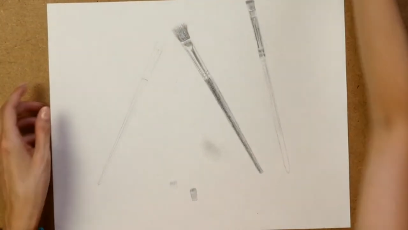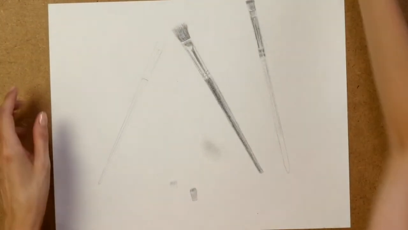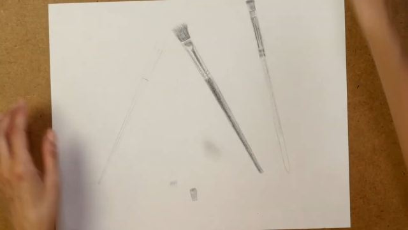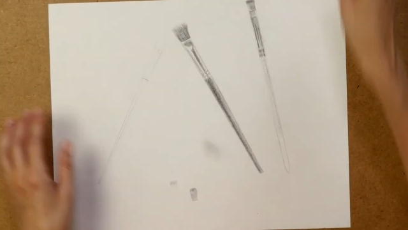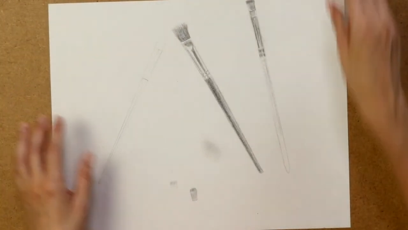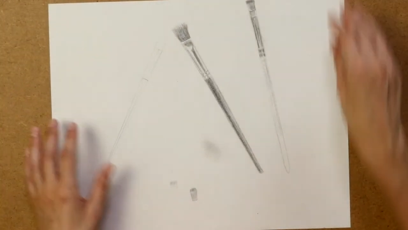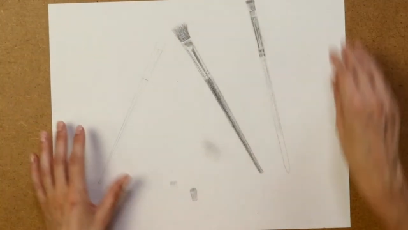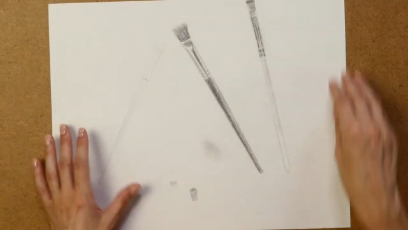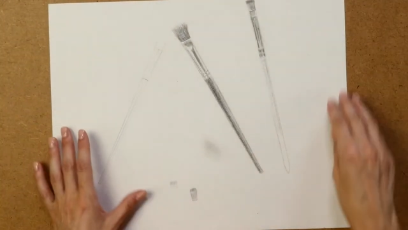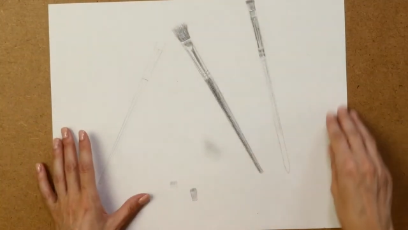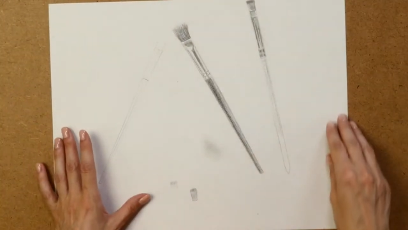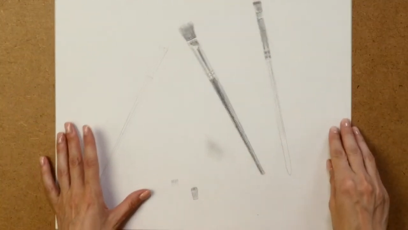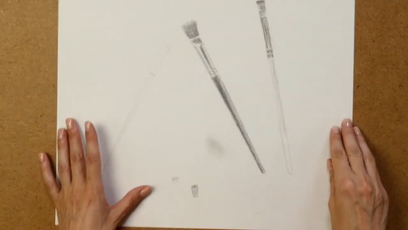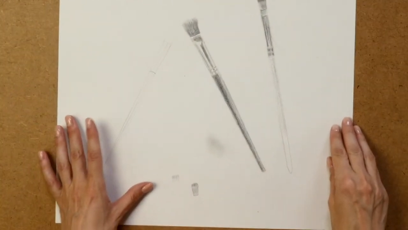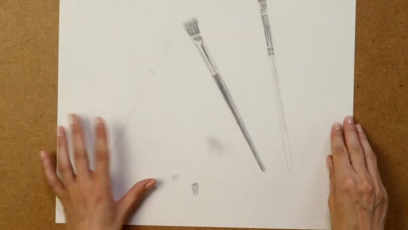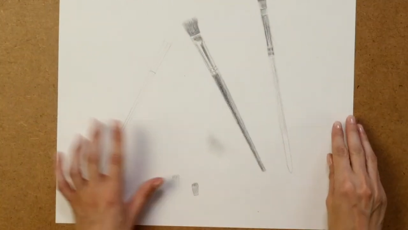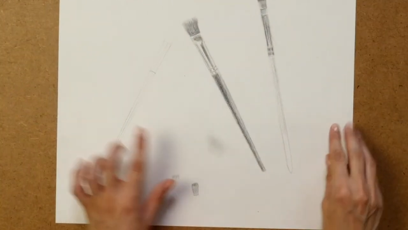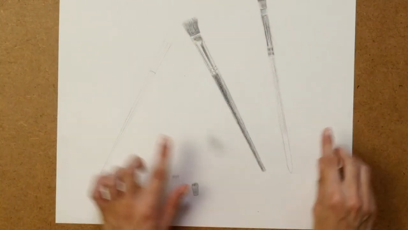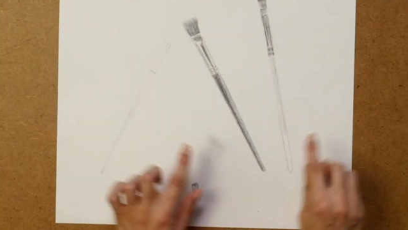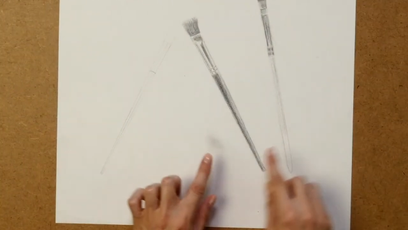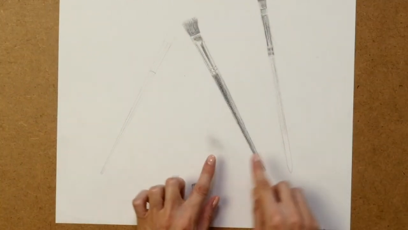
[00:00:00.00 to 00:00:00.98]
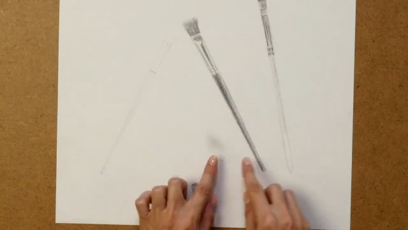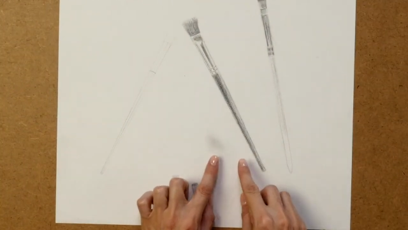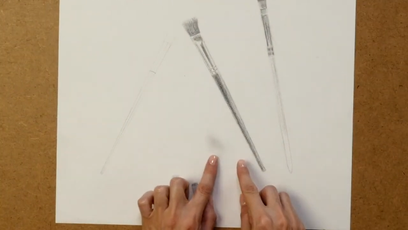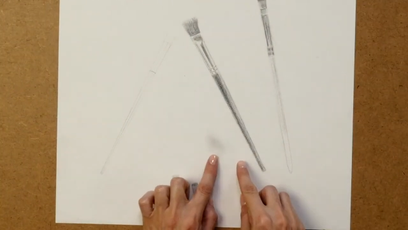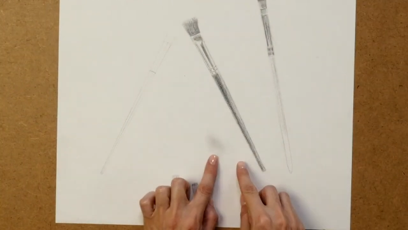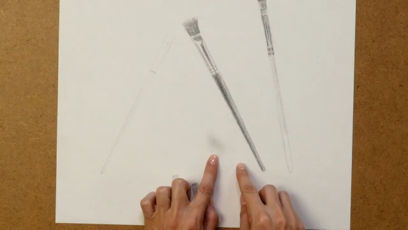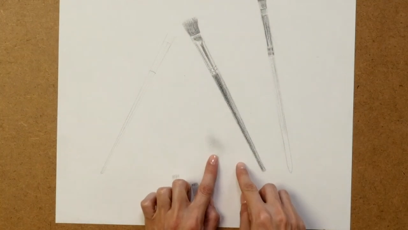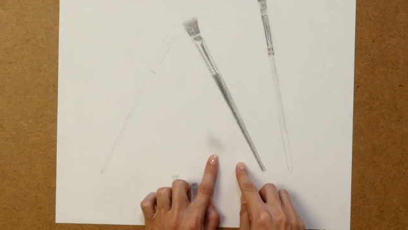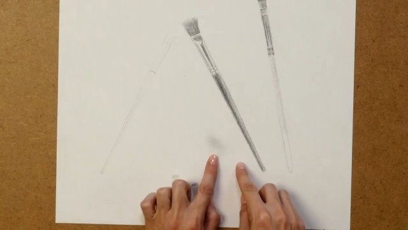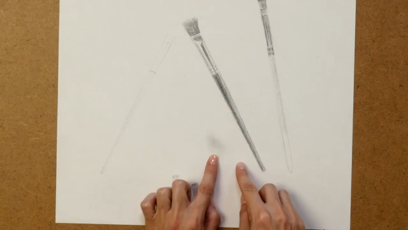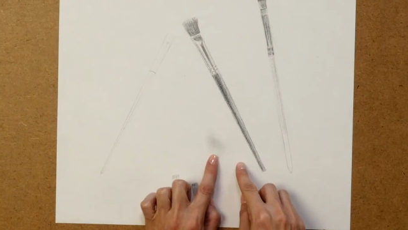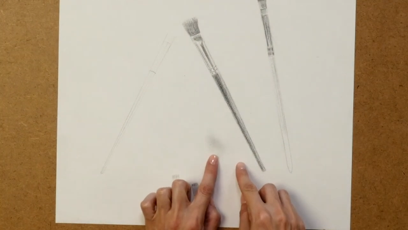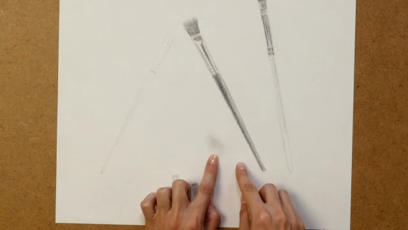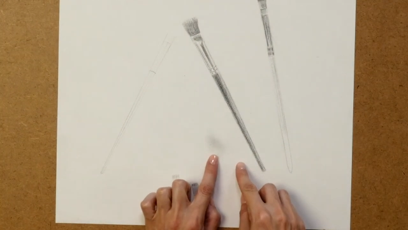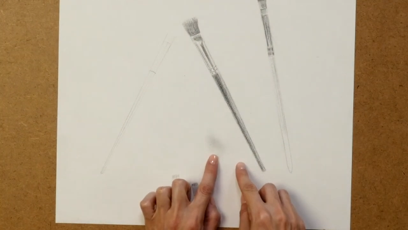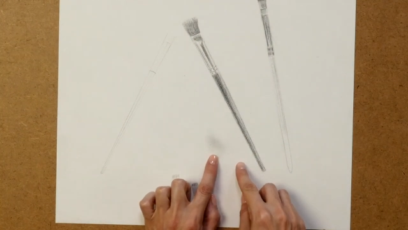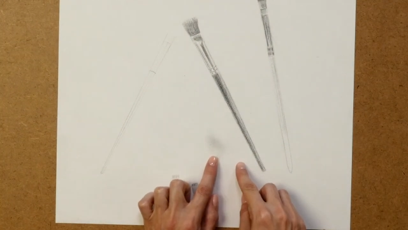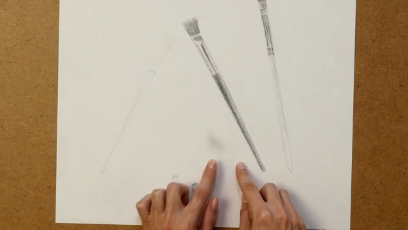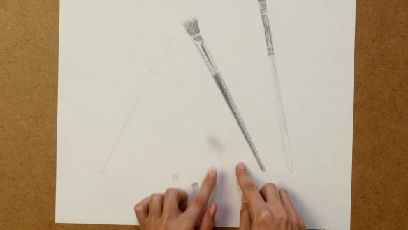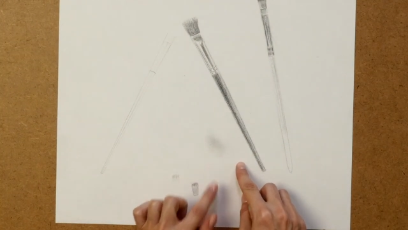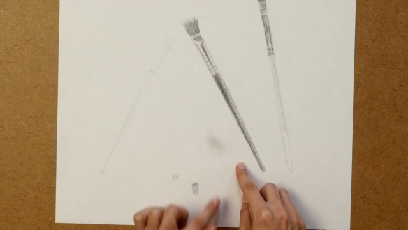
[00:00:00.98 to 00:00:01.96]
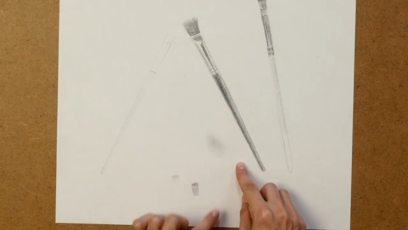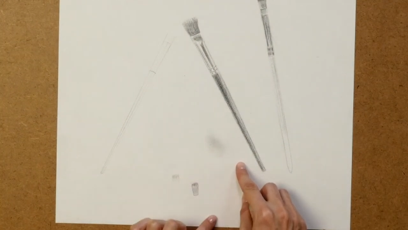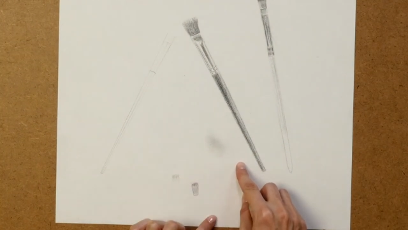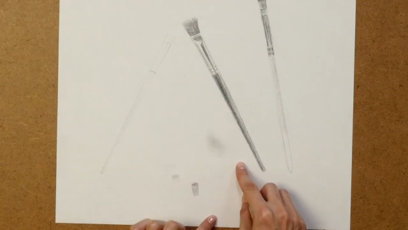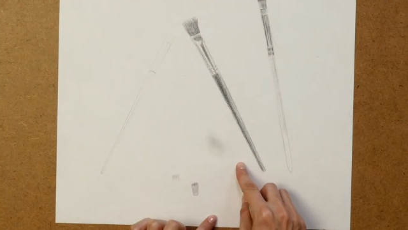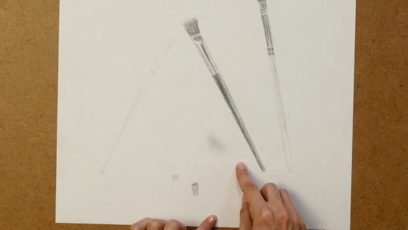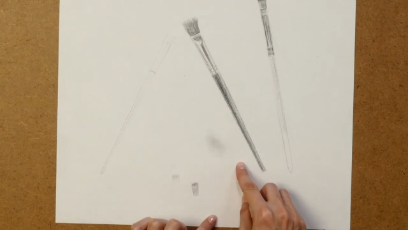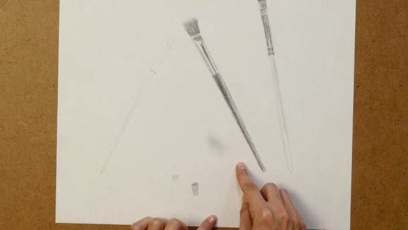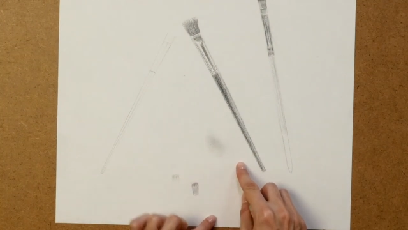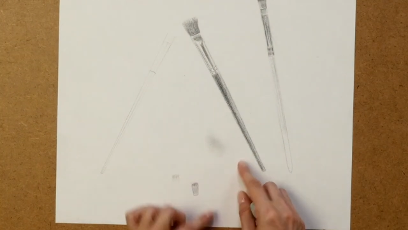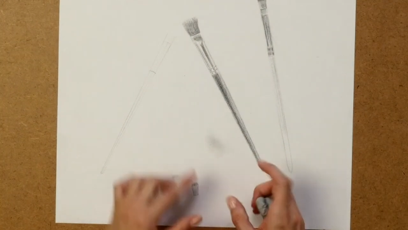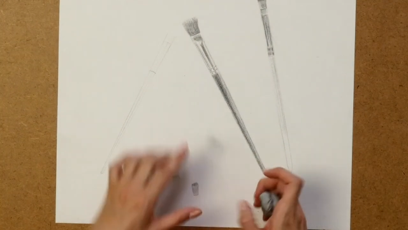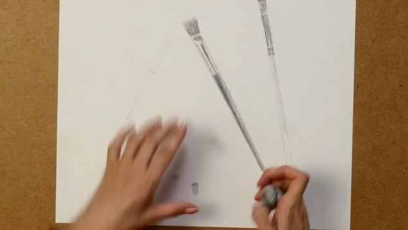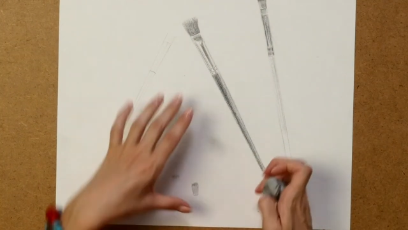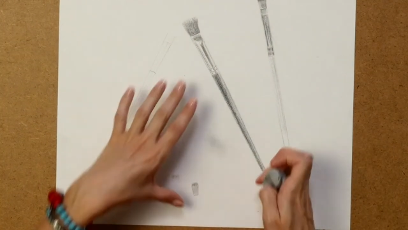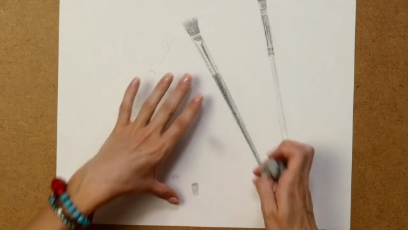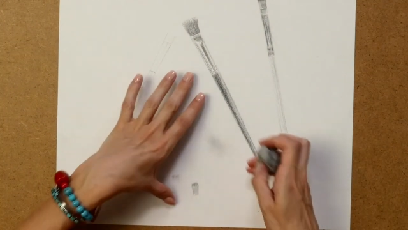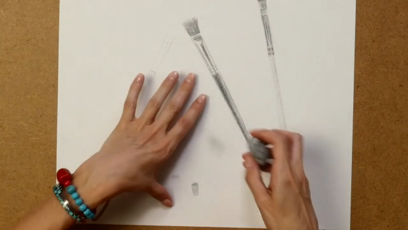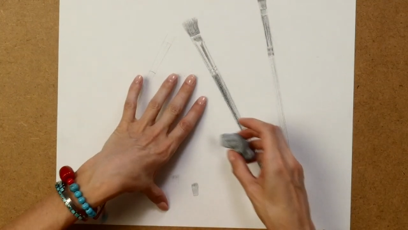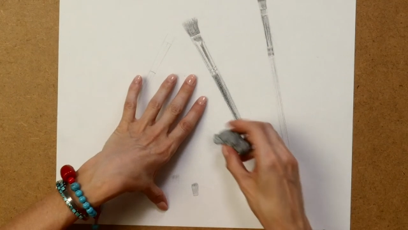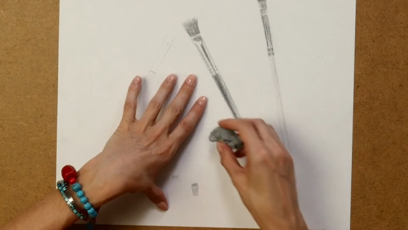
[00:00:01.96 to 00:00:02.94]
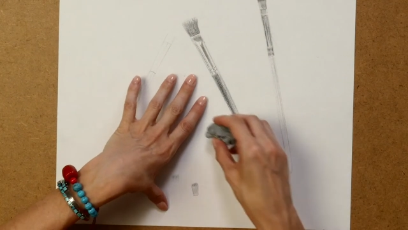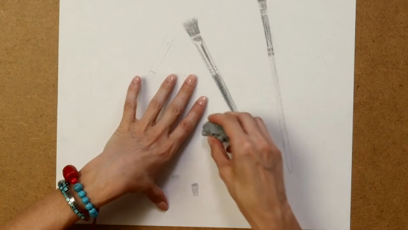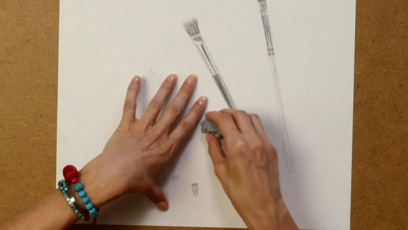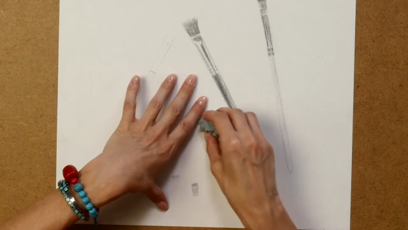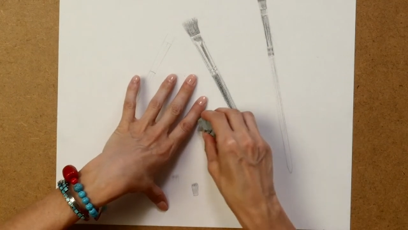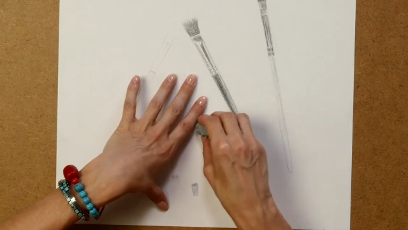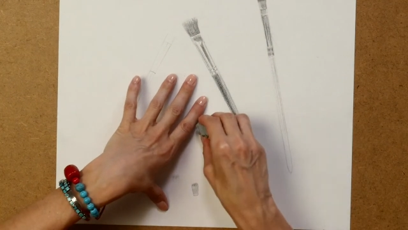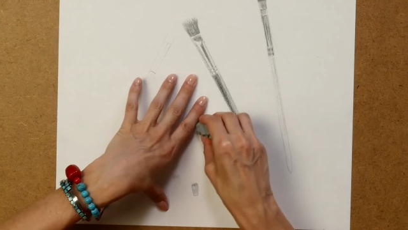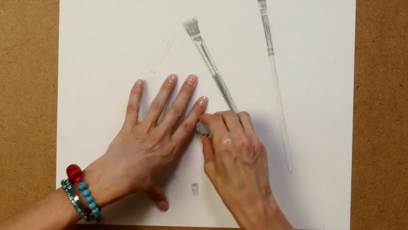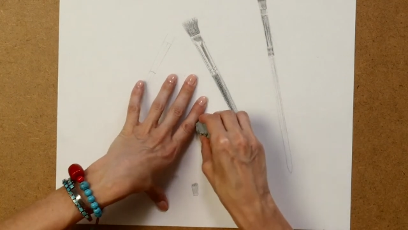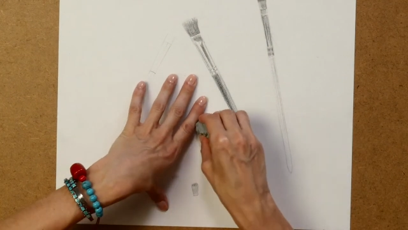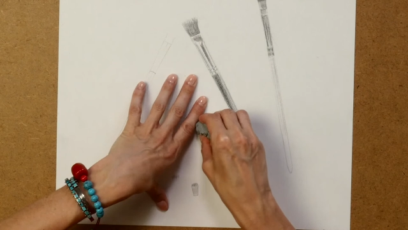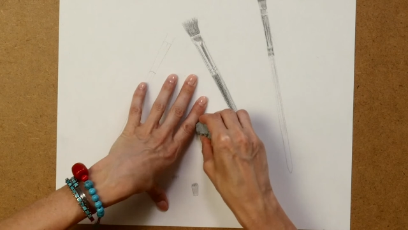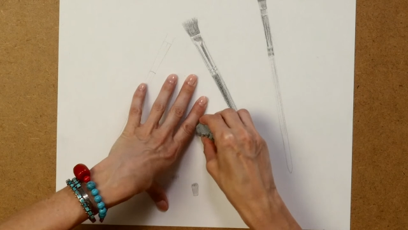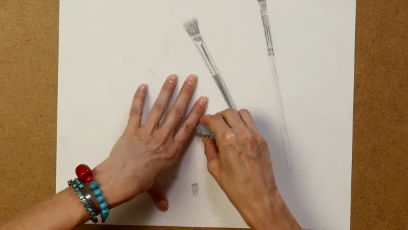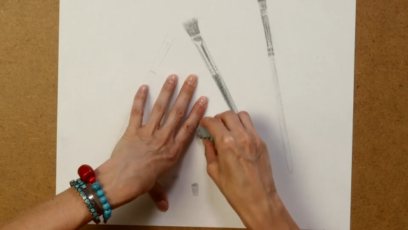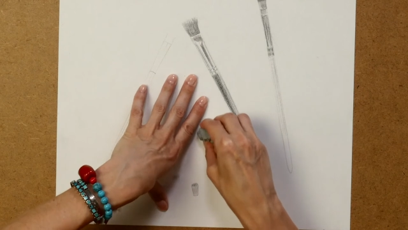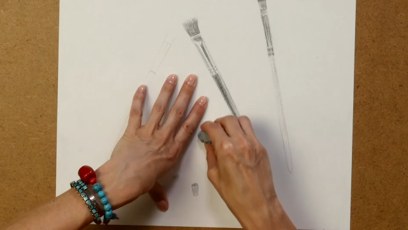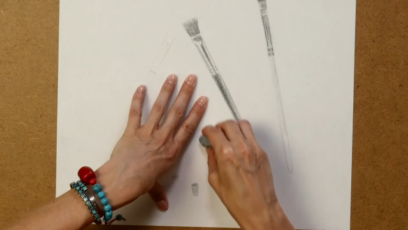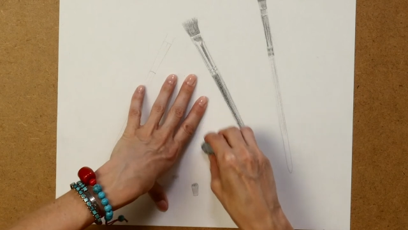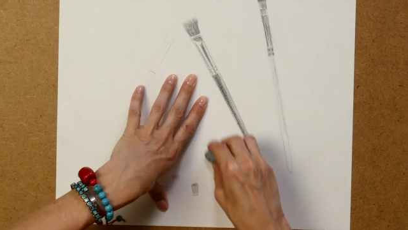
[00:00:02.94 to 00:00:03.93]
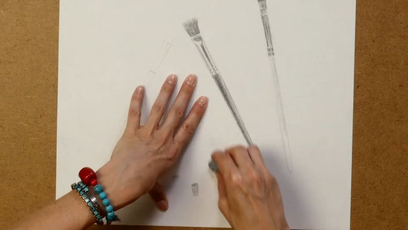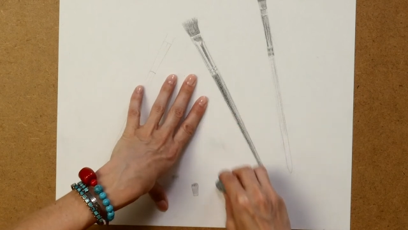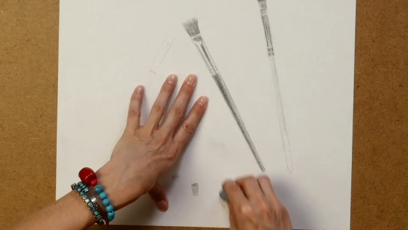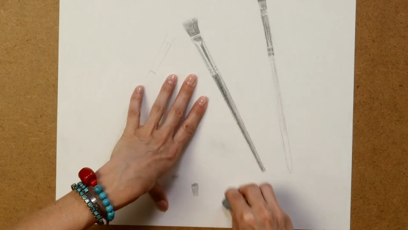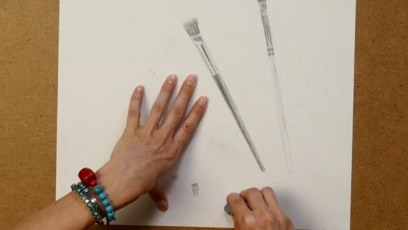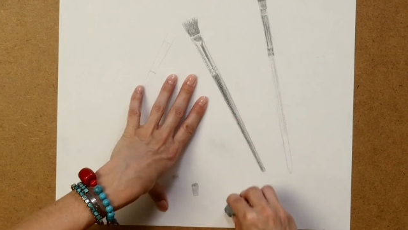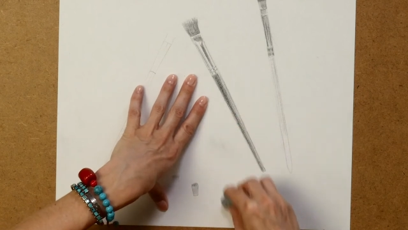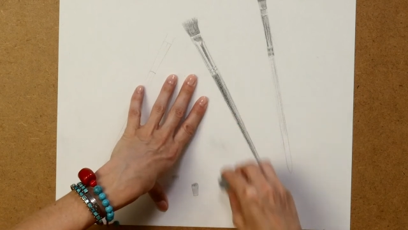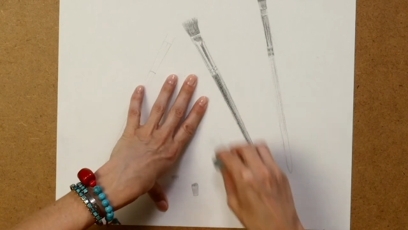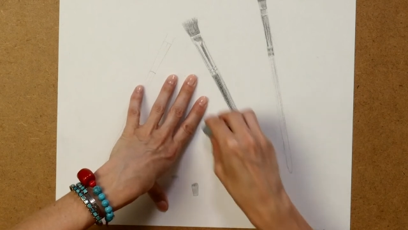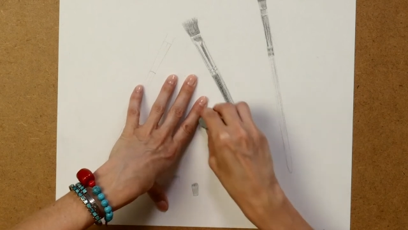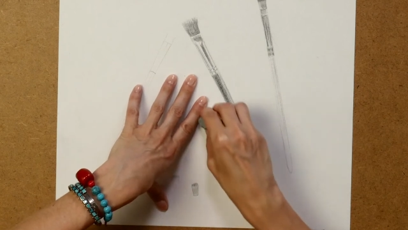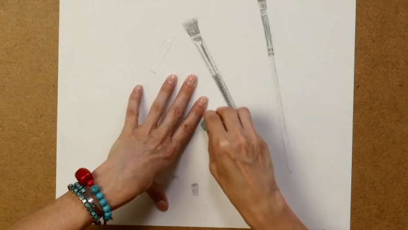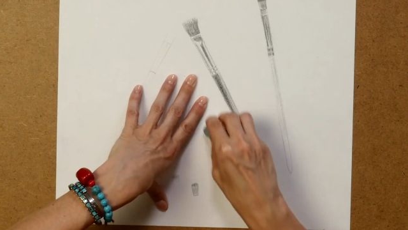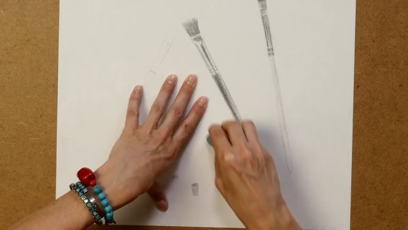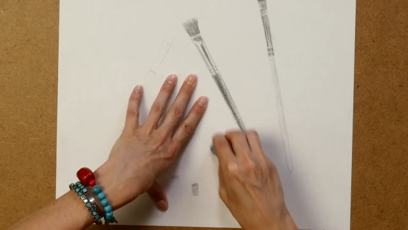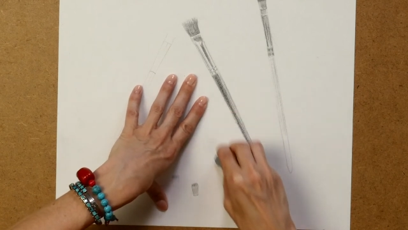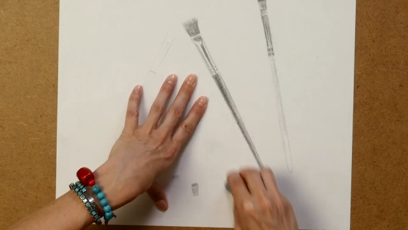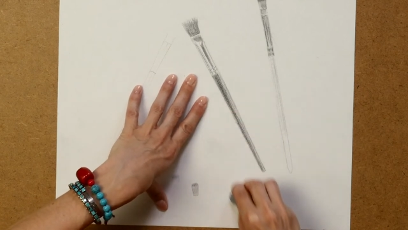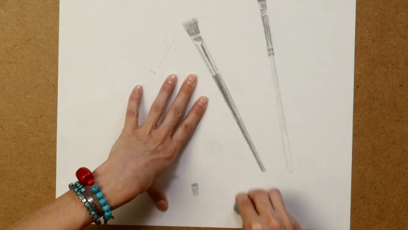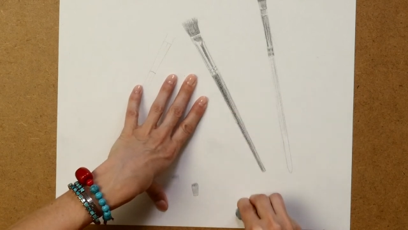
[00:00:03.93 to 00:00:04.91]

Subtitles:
(no speaker visible)